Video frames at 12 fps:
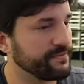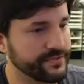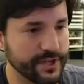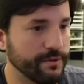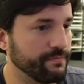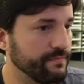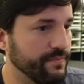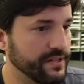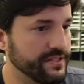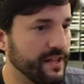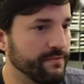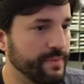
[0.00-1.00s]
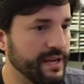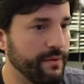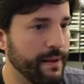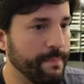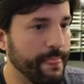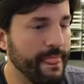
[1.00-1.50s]
So fun stuff. But
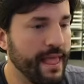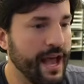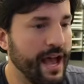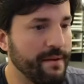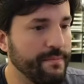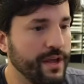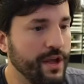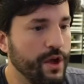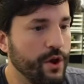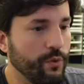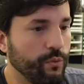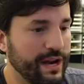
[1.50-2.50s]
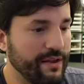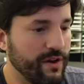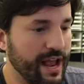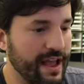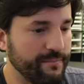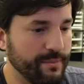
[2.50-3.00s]
anyway, whenever I
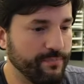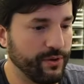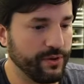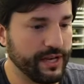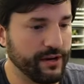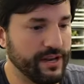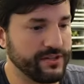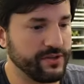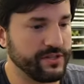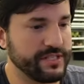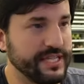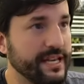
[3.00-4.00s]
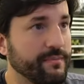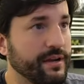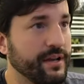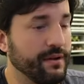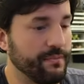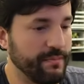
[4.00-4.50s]
have my pull here, as you can see
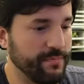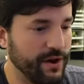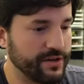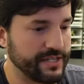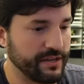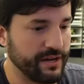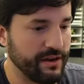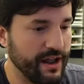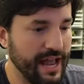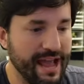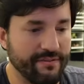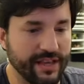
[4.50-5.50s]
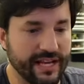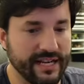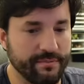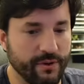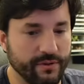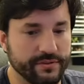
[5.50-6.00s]
on my bars down here, I have
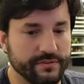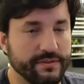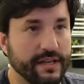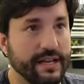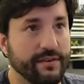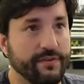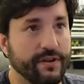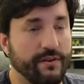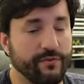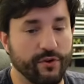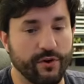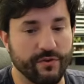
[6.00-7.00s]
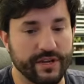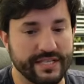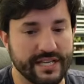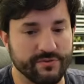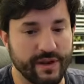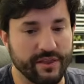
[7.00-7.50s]
Lightning Bolt, and if I hover over it, it
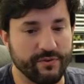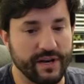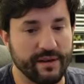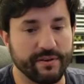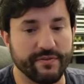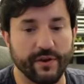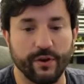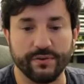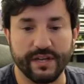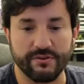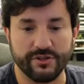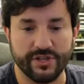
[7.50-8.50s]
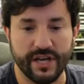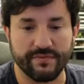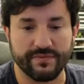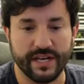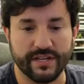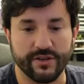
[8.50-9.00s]
says rank 3. But if I hold down
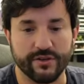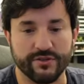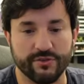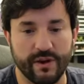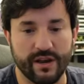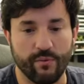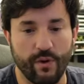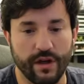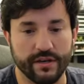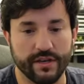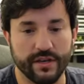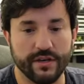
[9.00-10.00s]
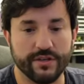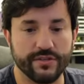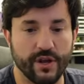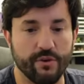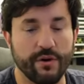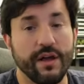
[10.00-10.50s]
Shift, it turns to rank 1.
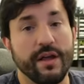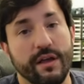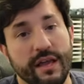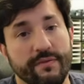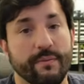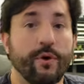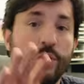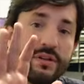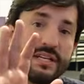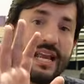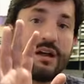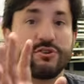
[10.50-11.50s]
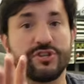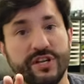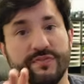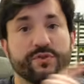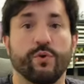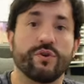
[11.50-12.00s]
So if I'm holding down
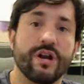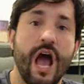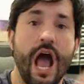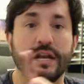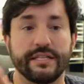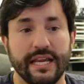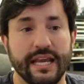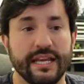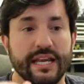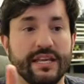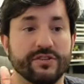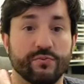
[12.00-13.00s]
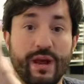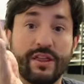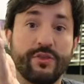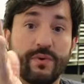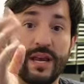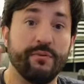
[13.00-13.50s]
Shift or not, it is rank
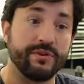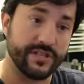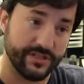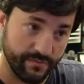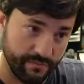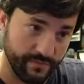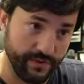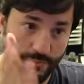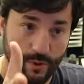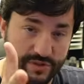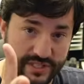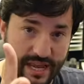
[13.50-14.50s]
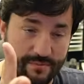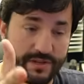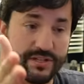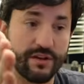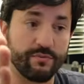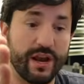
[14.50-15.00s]
3, which is the most
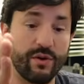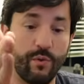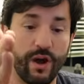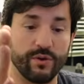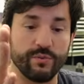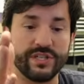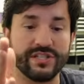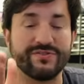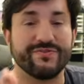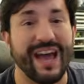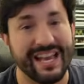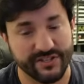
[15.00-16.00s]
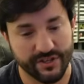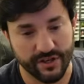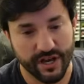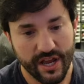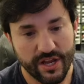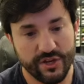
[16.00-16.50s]
damage, and rank 1, which is faster.
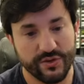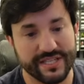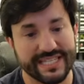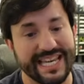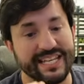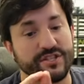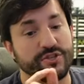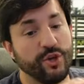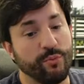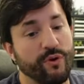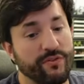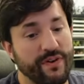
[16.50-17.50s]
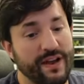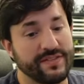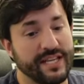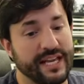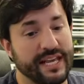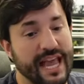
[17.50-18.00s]
You can see it's 2.5
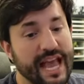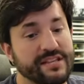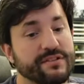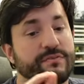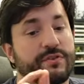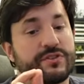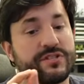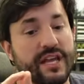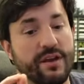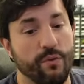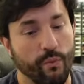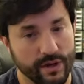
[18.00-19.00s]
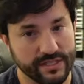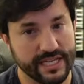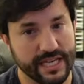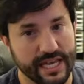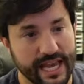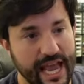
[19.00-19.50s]
second cast versus a 1
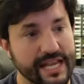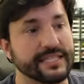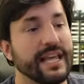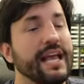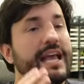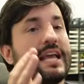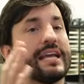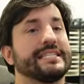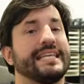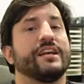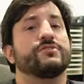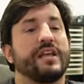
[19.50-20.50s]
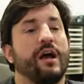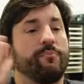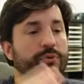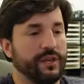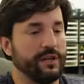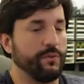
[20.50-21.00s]
second cast. Because here's how
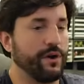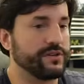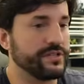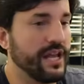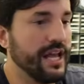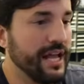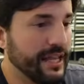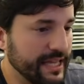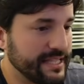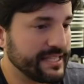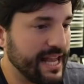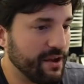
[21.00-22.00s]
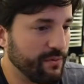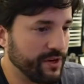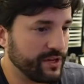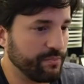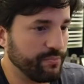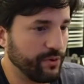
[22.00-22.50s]
pulling works. Let's say I
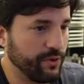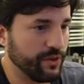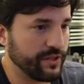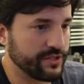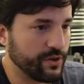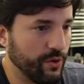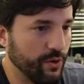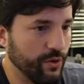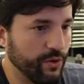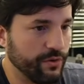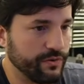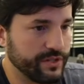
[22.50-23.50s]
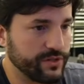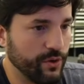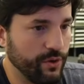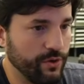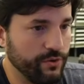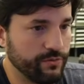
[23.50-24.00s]
wanted to pull this
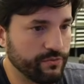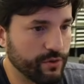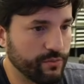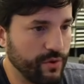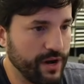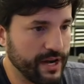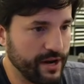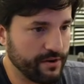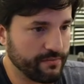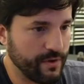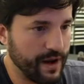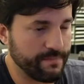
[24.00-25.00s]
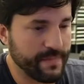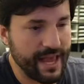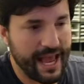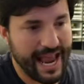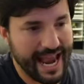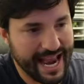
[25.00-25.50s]
whole room right here, right?
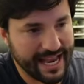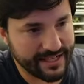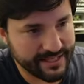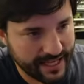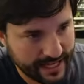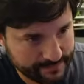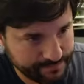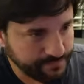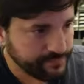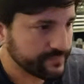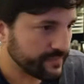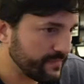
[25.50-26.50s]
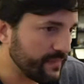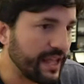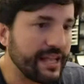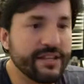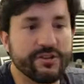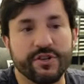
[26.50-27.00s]
And
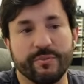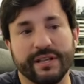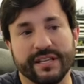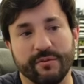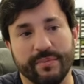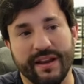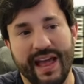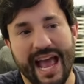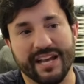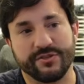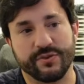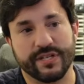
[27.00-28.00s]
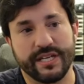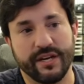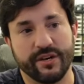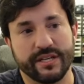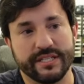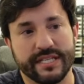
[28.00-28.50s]
there's going to be a little bit of asterisk
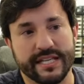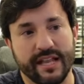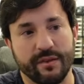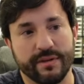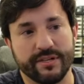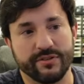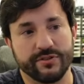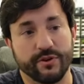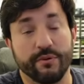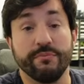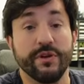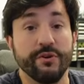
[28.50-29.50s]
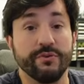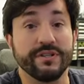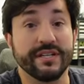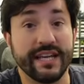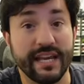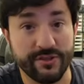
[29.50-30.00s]
here because these elementals are immune to
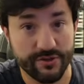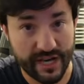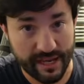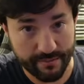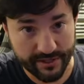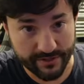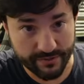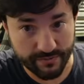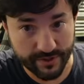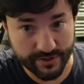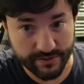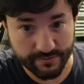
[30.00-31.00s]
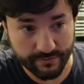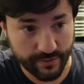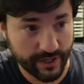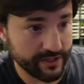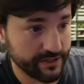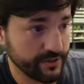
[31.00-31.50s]
nature damage, which we'll
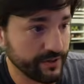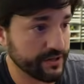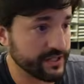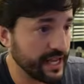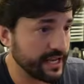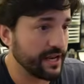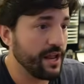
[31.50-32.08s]
get into here in a second.